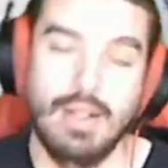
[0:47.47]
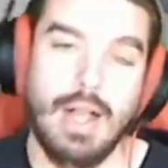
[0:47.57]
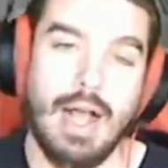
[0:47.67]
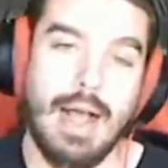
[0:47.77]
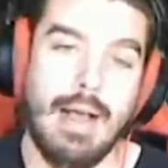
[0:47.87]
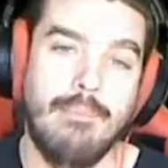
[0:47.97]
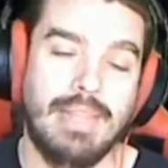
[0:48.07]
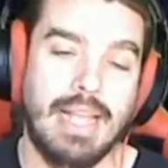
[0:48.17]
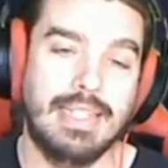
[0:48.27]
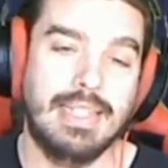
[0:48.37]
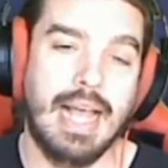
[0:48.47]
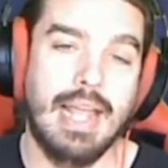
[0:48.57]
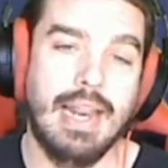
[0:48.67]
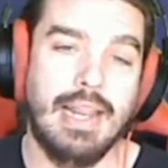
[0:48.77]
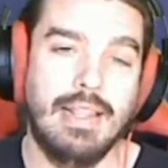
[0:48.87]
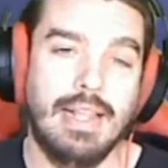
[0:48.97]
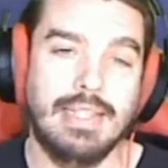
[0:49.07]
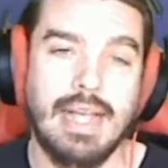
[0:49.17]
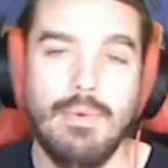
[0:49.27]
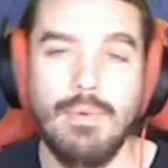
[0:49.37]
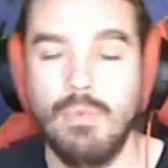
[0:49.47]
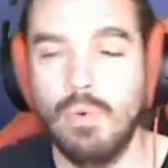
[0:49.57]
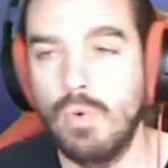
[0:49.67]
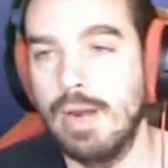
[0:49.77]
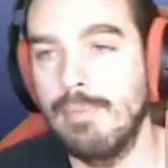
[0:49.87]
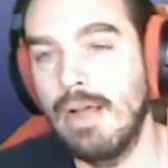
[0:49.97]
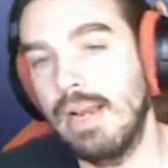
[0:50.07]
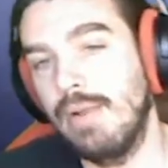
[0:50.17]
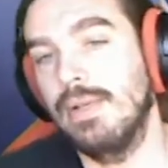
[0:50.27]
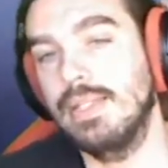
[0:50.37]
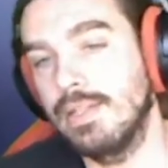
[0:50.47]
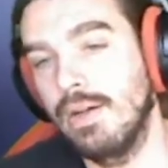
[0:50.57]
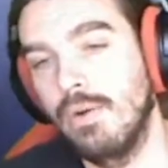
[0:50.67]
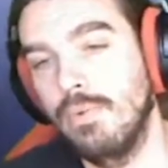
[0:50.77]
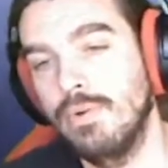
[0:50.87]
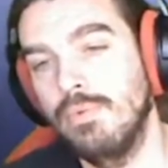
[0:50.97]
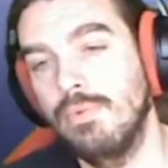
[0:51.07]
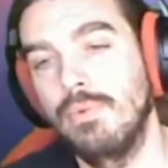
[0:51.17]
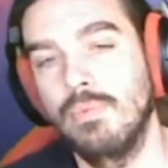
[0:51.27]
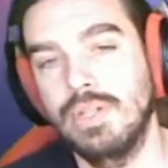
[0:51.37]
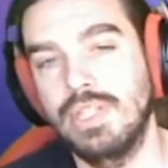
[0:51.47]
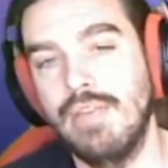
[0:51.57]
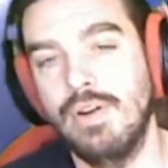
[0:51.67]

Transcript: Uh, but that's not any that's not what we're worried about anyway. So we'll we're saving